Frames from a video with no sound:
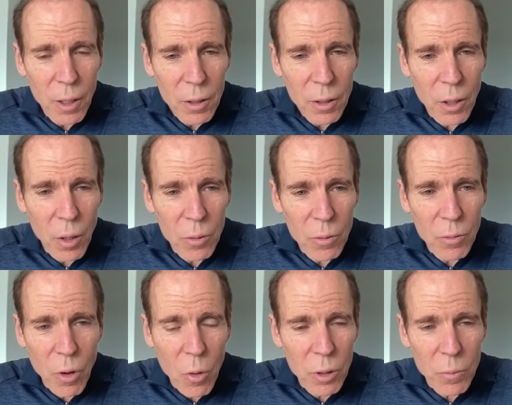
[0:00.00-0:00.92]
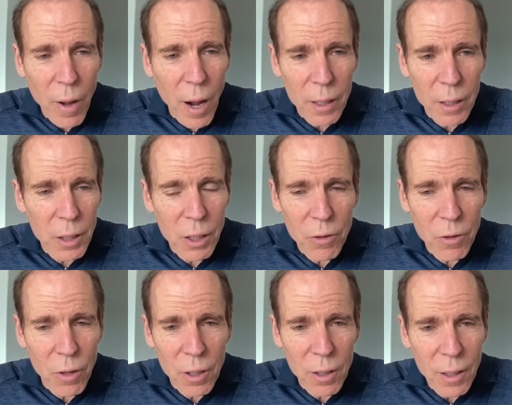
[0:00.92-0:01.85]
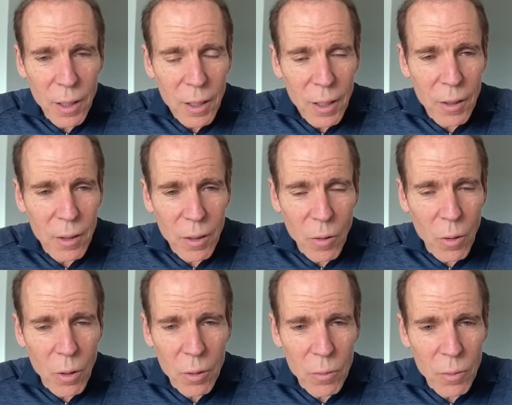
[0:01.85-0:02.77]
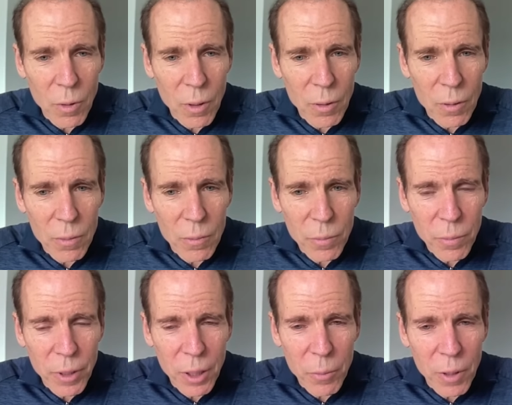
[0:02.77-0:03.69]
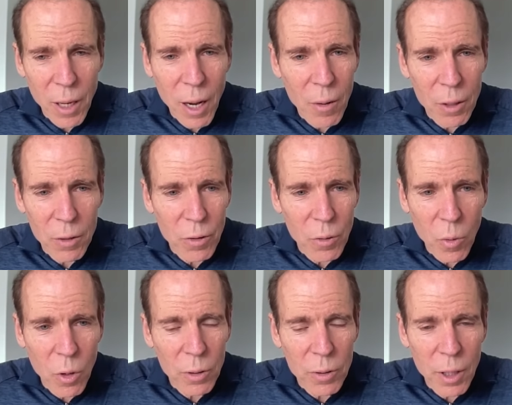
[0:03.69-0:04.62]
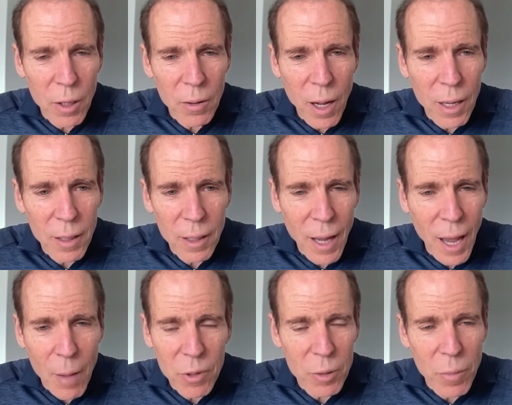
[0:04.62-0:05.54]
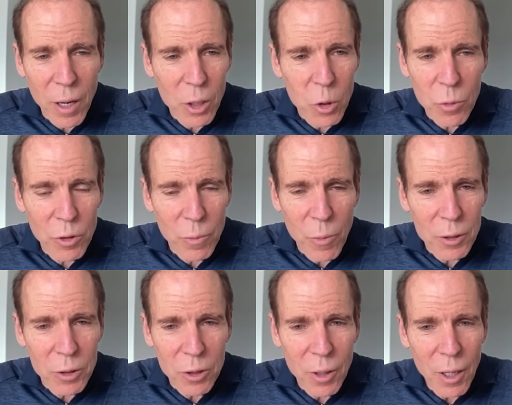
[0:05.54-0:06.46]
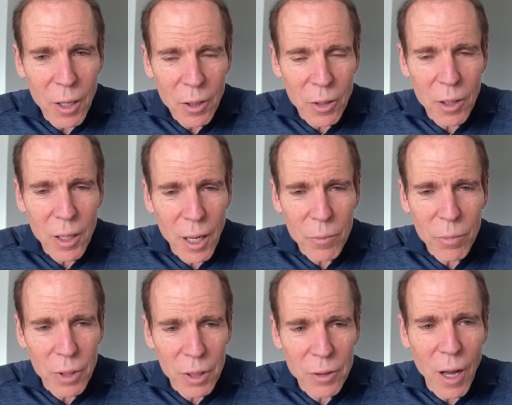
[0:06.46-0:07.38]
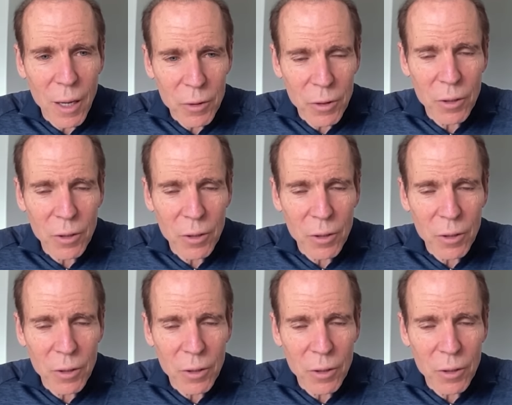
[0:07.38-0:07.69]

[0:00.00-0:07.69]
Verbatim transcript: you know grown in Polynesia in or in or in, people, in areas of the world that are not inhabited by humans much, you're going to get pretty toxic